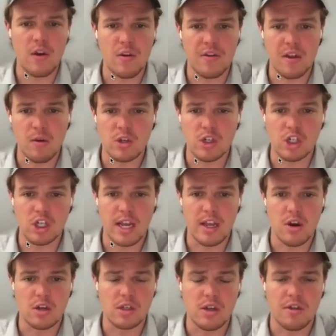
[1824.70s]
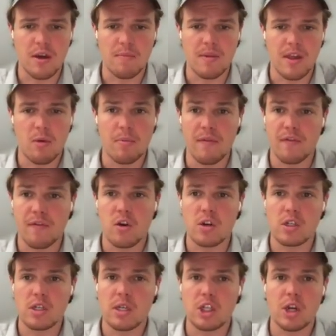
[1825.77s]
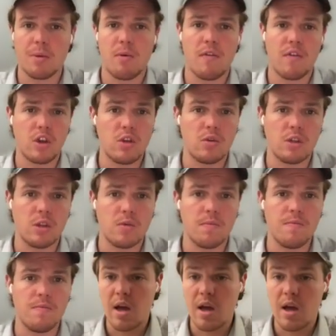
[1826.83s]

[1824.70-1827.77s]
thing we should check here is the thumbnail. But first, let's jump over to YouTube.